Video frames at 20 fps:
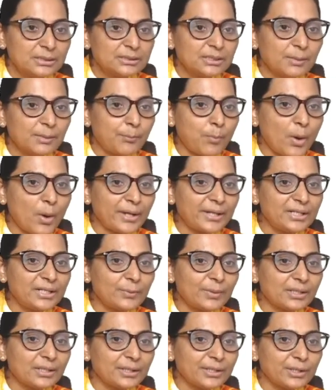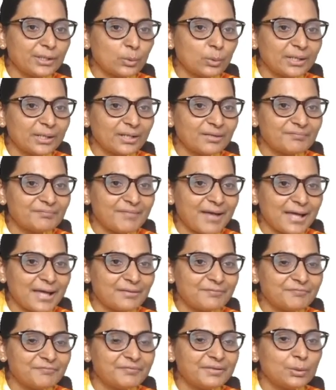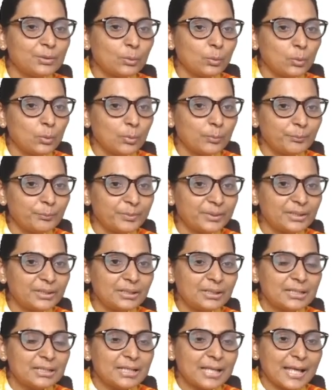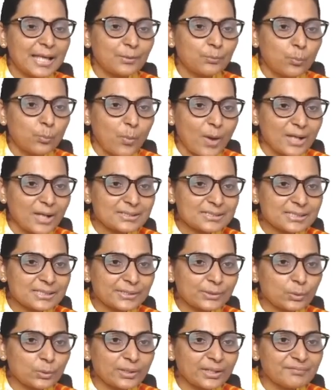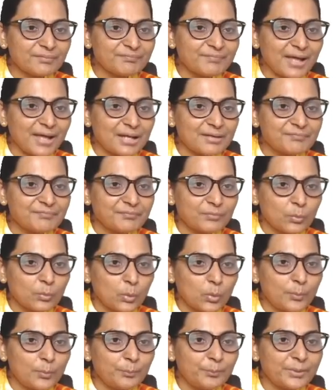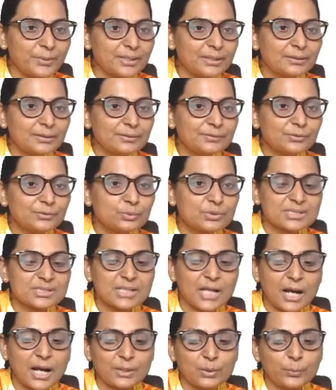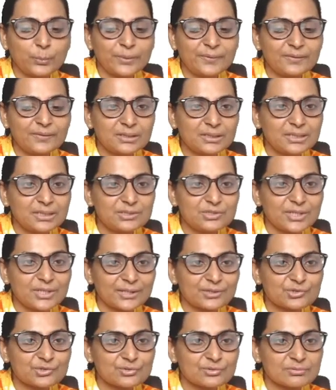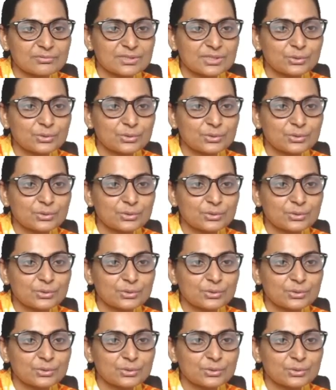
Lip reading: the point where the aortic valve will open, and once the aortic valve open, you start with ejection.